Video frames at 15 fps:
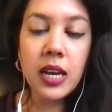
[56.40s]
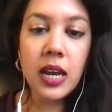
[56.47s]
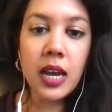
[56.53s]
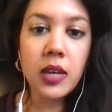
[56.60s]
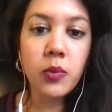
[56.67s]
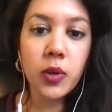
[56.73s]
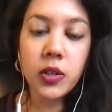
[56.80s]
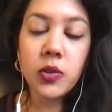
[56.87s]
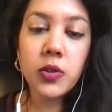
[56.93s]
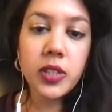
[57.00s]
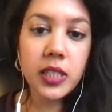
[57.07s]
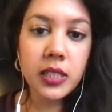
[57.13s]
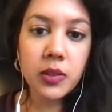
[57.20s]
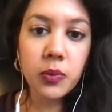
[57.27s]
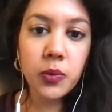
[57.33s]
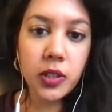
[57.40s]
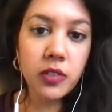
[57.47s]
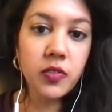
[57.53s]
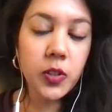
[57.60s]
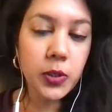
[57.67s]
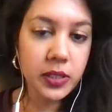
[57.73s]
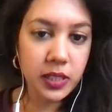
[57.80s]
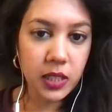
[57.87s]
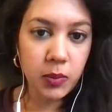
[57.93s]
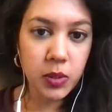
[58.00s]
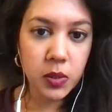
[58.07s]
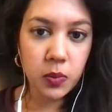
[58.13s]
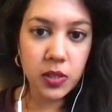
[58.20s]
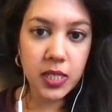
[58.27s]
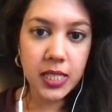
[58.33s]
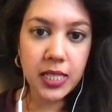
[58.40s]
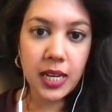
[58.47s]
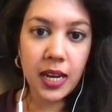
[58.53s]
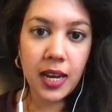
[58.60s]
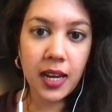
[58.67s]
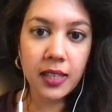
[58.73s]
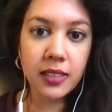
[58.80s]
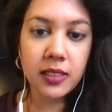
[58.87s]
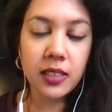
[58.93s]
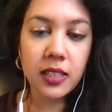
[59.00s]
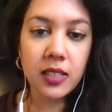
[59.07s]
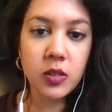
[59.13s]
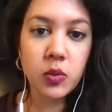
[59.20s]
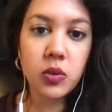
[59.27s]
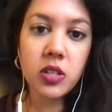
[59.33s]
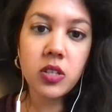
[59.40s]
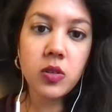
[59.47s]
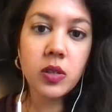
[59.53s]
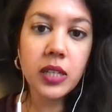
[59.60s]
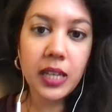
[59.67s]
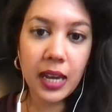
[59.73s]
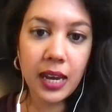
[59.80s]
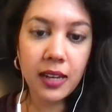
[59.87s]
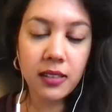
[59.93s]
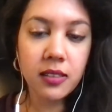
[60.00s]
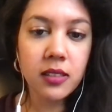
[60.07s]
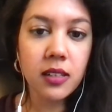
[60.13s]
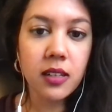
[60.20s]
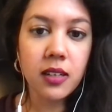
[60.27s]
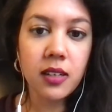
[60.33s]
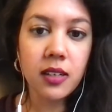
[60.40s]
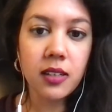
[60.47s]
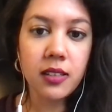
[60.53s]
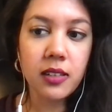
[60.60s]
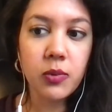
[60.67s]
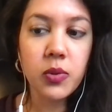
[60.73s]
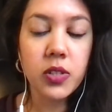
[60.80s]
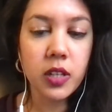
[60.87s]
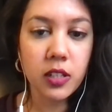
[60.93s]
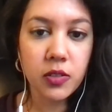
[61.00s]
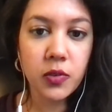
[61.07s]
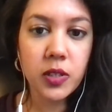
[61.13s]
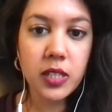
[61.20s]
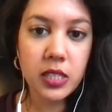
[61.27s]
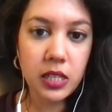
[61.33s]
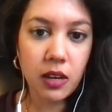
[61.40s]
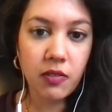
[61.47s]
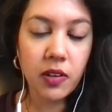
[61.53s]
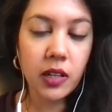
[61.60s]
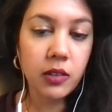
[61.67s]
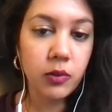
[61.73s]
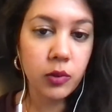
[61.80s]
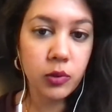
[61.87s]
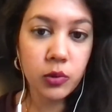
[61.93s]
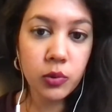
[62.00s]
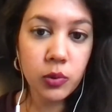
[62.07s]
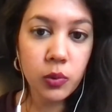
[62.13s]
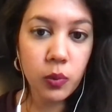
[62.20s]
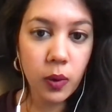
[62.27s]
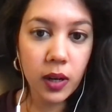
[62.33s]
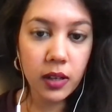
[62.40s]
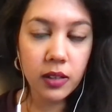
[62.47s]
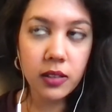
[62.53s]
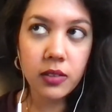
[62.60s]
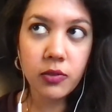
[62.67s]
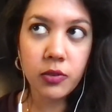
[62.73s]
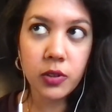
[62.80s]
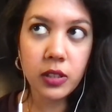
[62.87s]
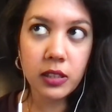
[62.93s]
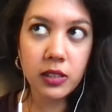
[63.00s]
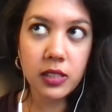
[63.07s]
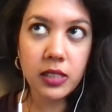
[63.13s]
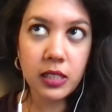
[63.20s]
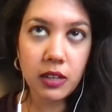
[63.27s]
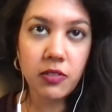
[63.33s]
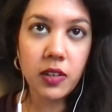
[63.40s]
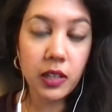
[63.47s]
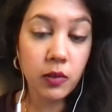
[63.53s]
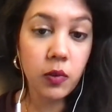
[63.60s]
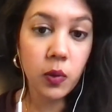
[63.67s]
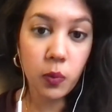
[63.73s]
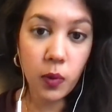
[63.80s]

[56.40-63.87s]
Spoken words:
And one of their tips was that as soon as you get the results for the CFA Level 2, for the CFA Level